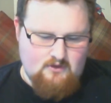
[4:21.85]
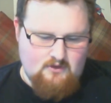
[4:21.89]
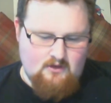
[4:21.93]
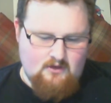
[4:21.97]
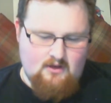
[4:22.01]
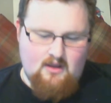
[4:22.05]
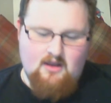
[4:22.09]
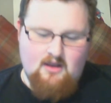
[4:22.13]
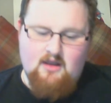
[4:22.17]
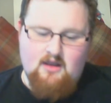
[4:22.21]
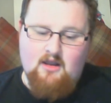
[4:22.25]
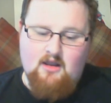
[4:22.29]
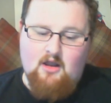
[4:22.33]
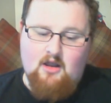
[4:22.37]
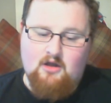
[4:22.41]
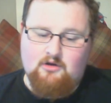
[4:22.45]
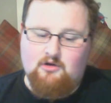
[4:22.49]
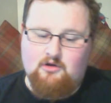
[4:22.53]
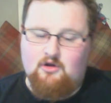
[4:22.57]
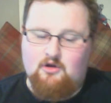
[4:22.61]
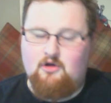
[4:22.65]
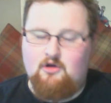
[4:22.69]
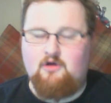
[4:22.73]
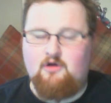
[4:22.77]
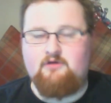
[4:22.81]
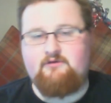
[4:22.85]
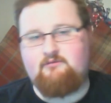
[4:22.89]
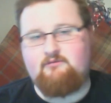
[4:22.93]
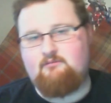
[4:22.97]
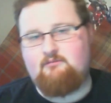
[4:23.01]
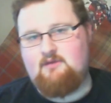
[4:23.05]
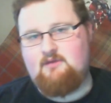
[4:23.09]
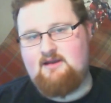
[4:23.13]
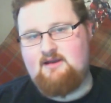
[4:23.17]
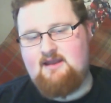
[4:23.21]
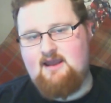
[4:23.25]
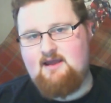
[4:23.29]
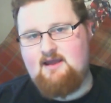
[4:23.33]
A Lord,
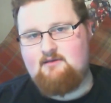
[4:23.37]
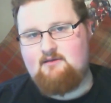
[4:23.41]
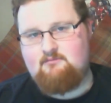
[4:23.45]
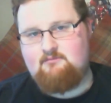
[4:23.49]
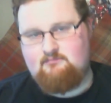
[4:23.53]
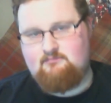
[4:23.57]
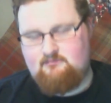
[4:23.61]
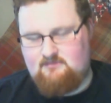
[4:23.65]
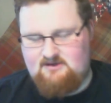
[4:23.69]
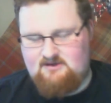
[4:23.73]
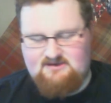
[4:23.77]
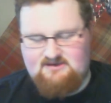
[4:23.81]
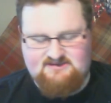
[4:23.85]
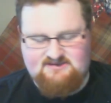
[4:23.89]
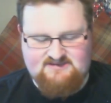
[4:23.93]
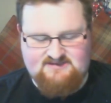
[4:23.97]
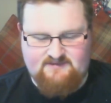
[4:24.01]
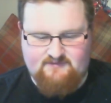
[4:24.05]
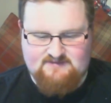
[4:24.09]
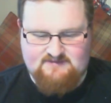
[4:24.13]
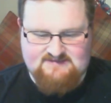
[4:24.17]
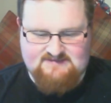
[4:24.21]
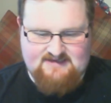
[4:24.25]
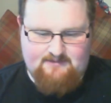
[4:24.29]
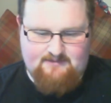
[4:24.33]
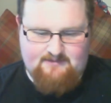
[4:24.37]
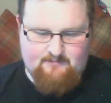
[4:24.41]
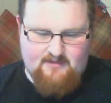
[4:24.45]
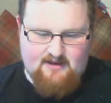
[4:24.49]
again, he's £17,